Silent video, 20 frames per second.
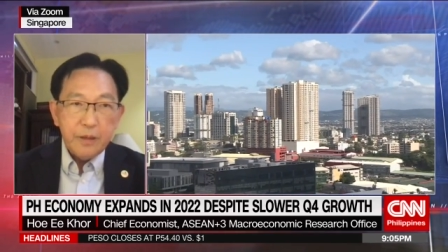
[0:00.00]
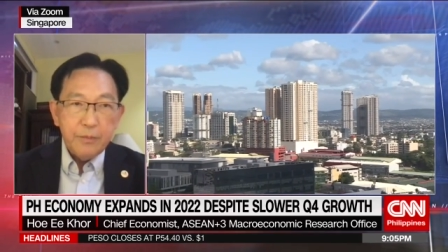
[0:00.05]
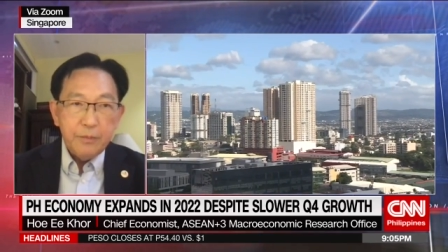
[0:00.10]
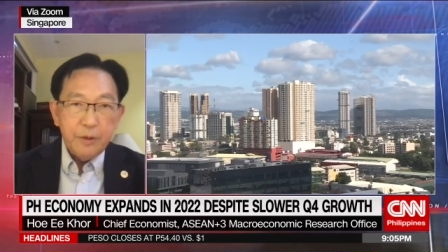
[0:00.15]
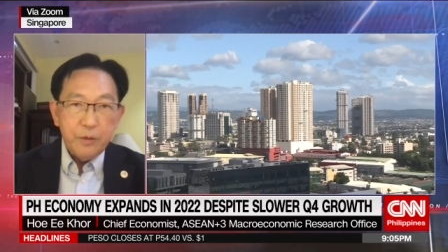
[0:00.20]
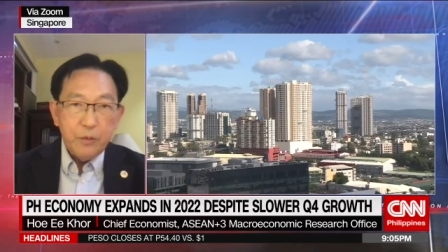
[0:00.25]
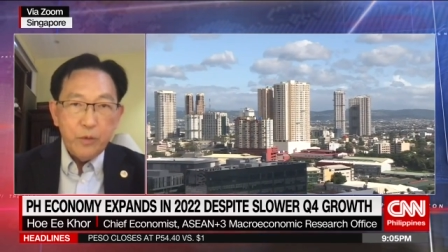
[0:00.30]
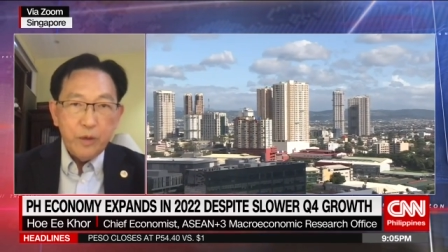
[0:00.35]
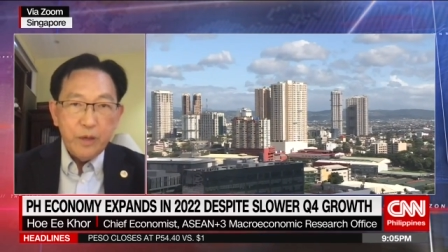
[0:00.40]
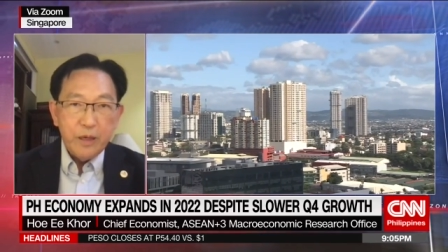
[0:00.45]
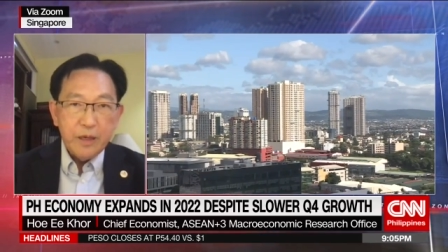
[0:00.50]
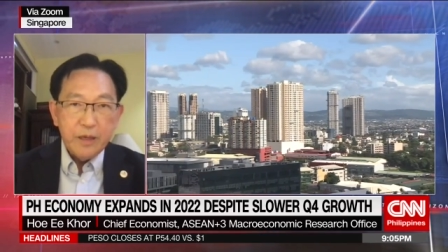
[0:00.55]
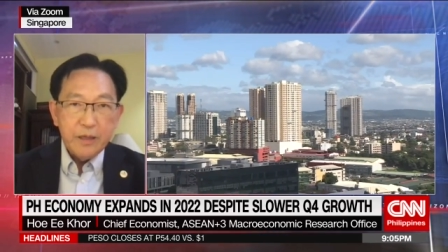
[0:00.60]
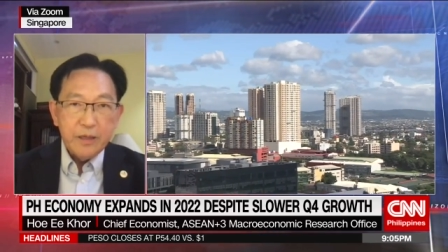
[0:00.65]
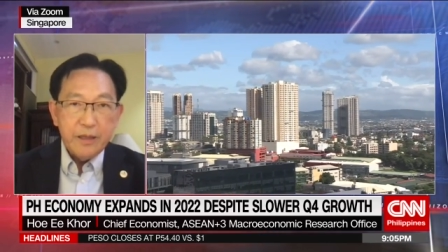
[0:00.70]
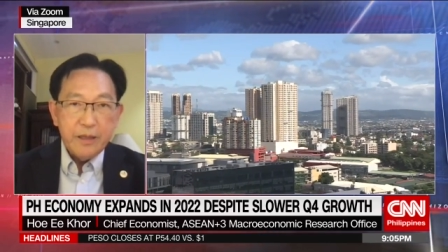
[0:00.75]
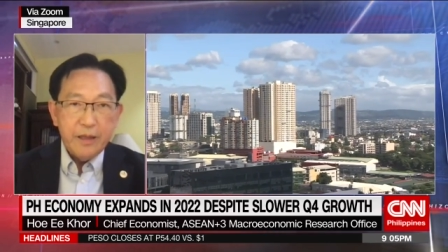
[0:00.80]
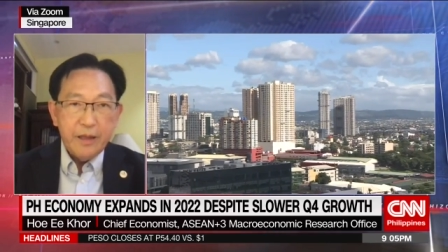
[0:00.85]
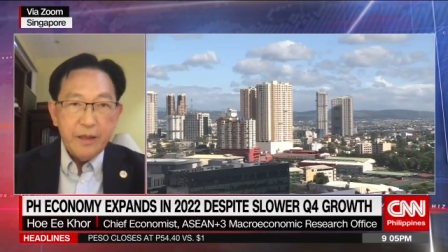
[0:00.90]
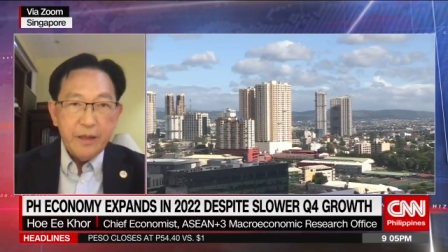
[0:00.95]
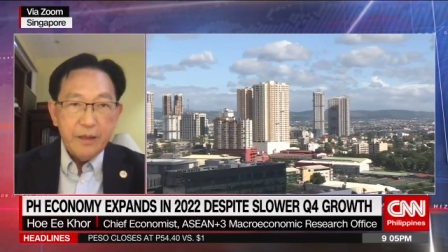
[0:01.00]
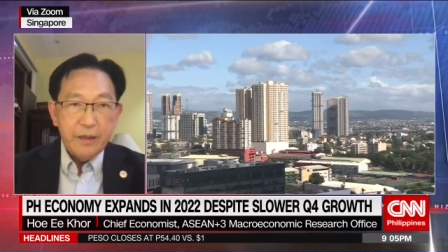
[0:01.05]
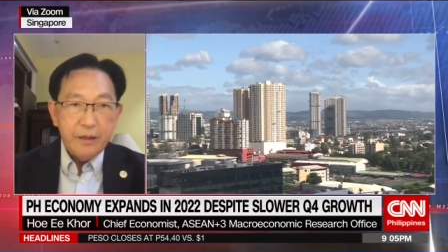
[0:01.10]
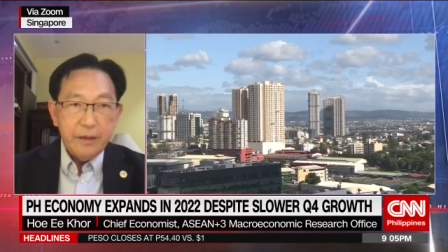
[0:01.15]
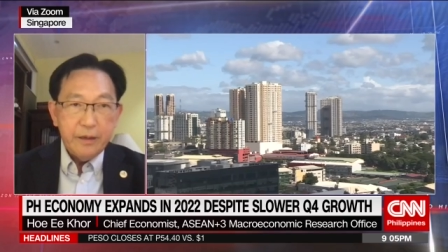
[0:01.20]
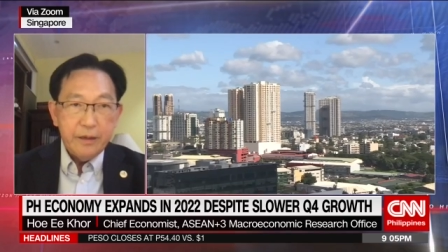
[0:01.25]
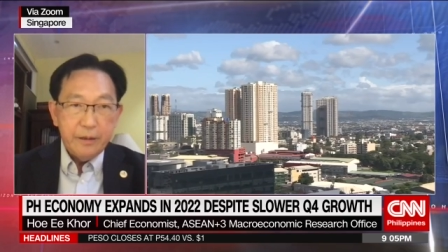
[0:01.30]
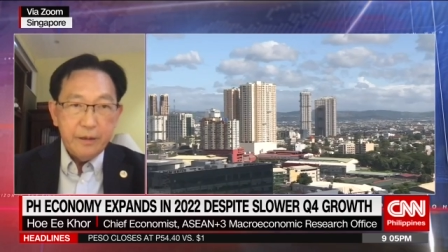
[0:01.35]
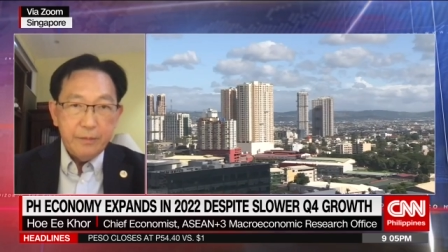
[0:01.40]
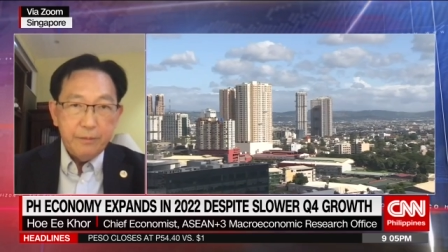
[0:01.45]
be weaker than,
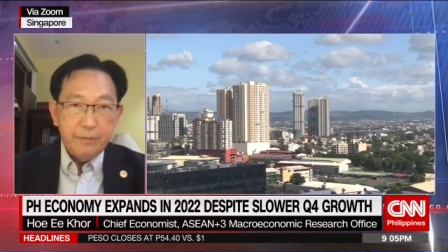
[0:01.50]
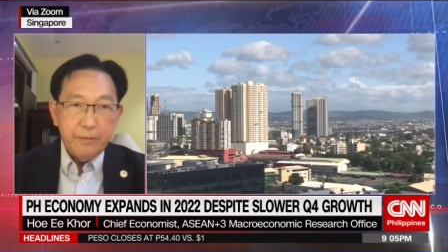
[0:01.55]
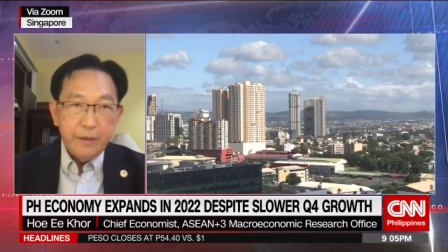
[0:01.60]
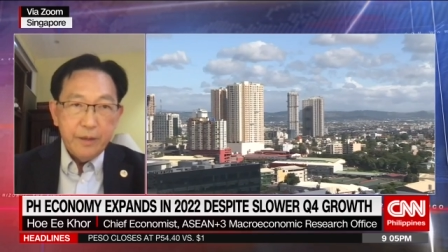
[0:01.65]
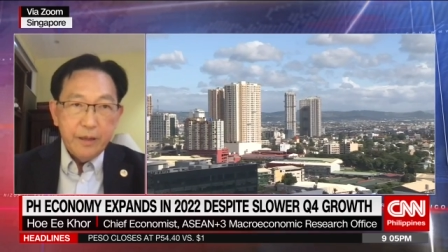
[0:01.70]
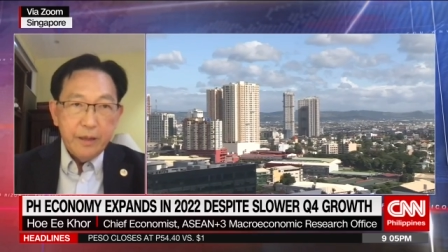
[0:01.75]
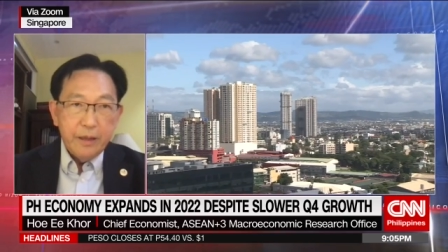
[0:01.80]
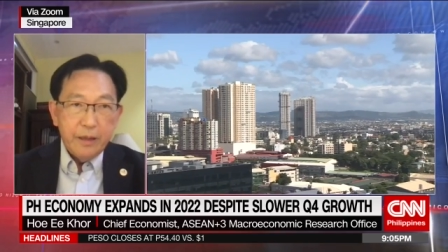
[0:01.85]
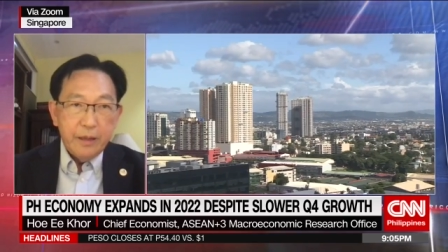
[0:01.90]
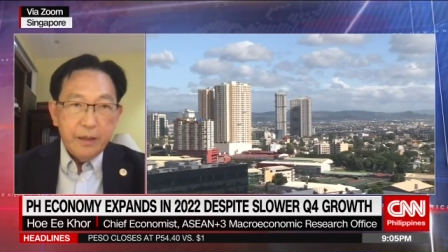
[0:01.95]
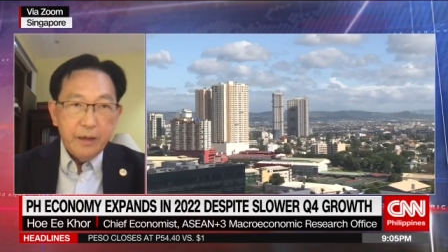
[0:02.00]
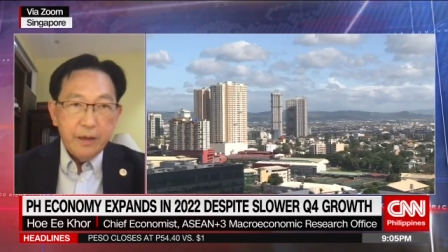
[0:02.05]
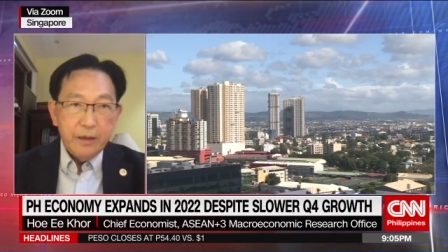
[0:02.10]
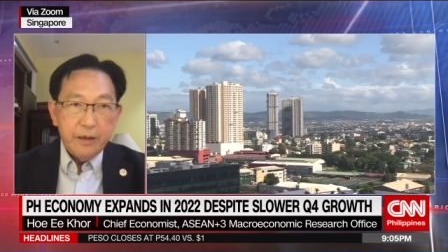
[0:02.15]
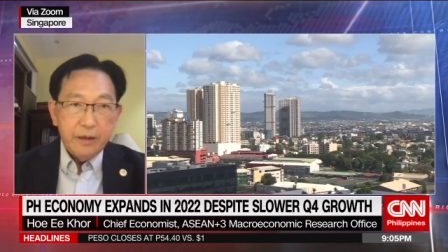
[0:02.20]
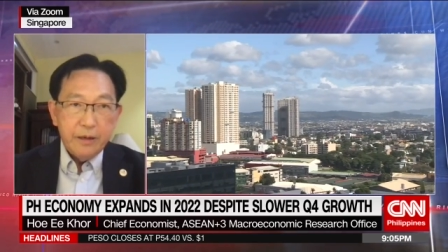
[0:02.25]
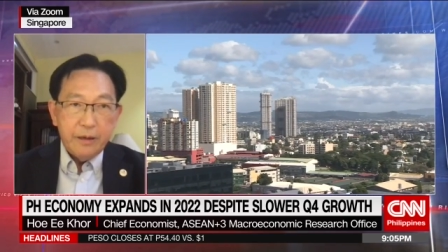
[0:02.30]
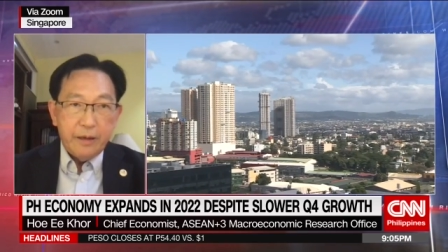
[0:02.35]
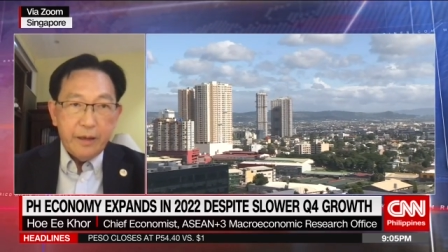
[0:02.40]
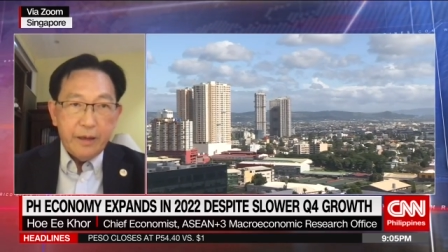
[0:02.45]
to